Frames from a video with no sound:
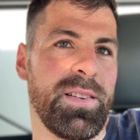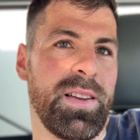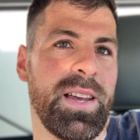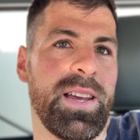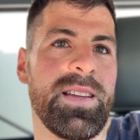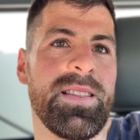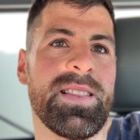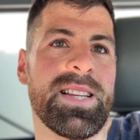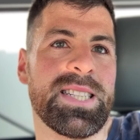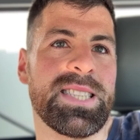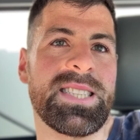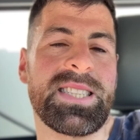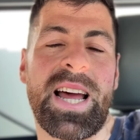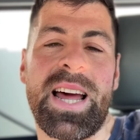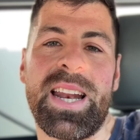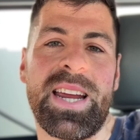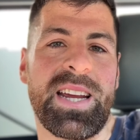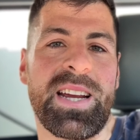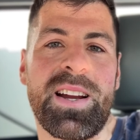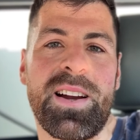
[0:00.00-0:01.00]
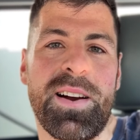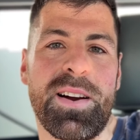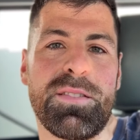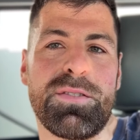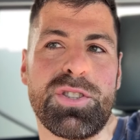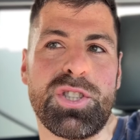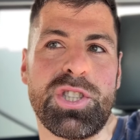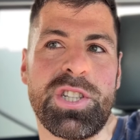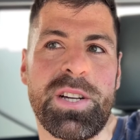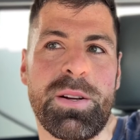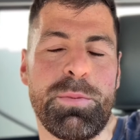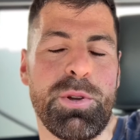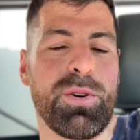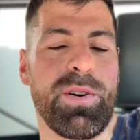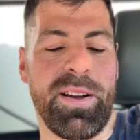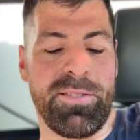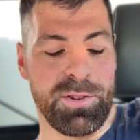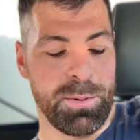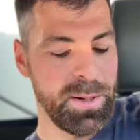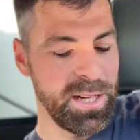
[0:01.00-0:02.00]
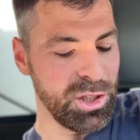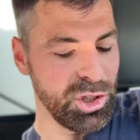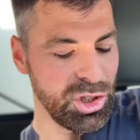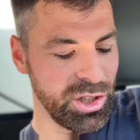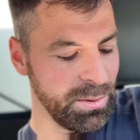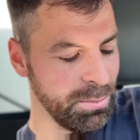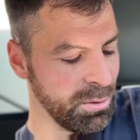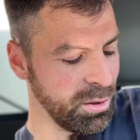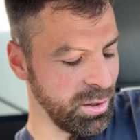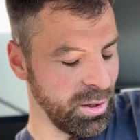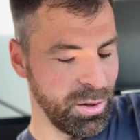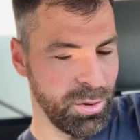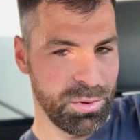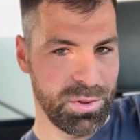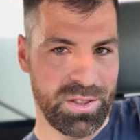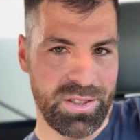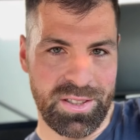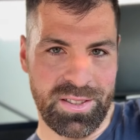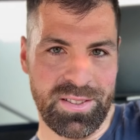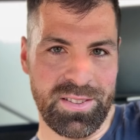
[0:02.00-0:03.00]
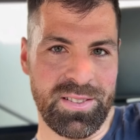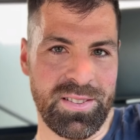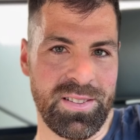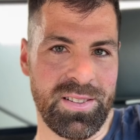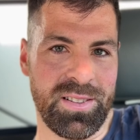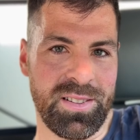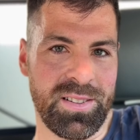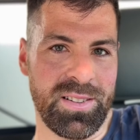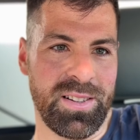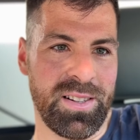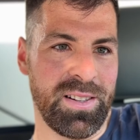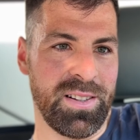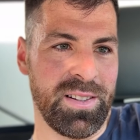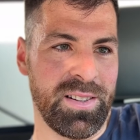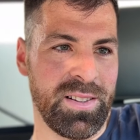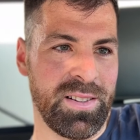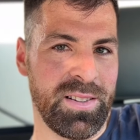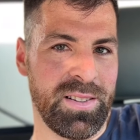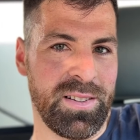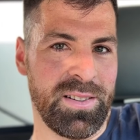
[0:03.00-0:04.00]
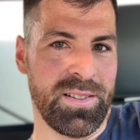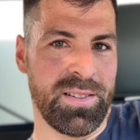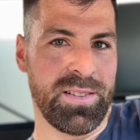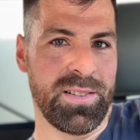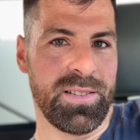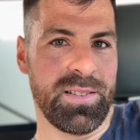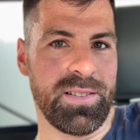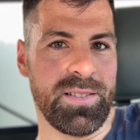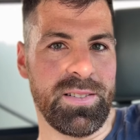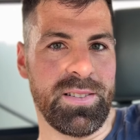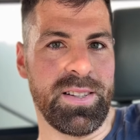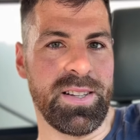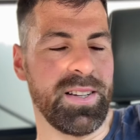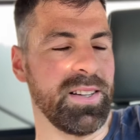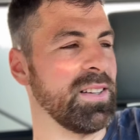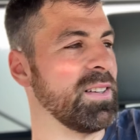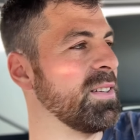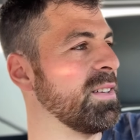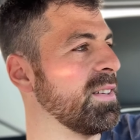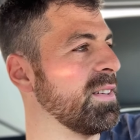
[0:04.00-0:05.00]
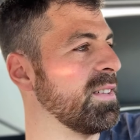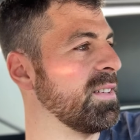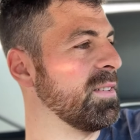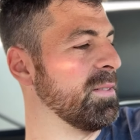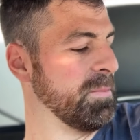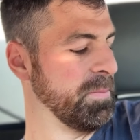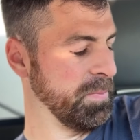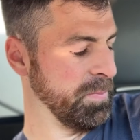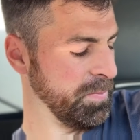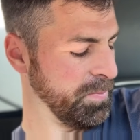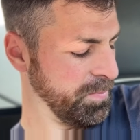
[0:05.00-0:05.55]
in the setting of a gym. You don't have to be in gym clothes. It's okay to get sweaty, I